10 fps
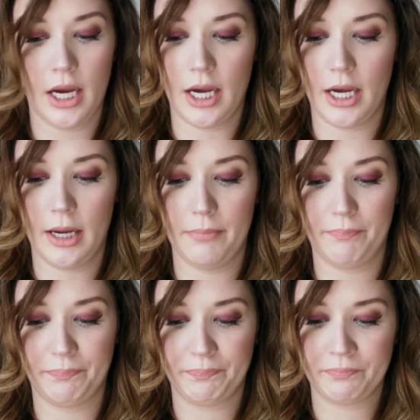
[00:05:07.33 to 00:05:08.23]

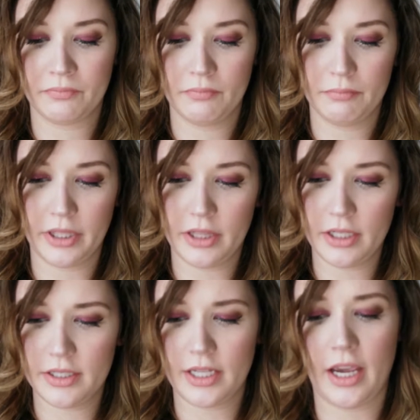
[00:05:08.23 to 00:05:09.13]
But
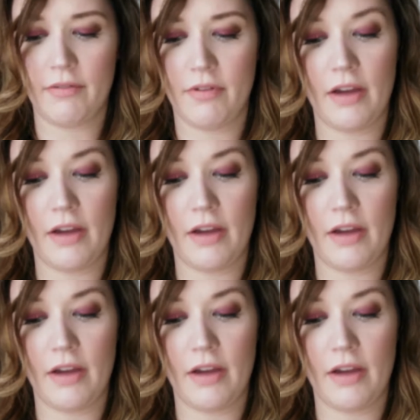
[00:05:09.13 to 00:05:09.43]
this I've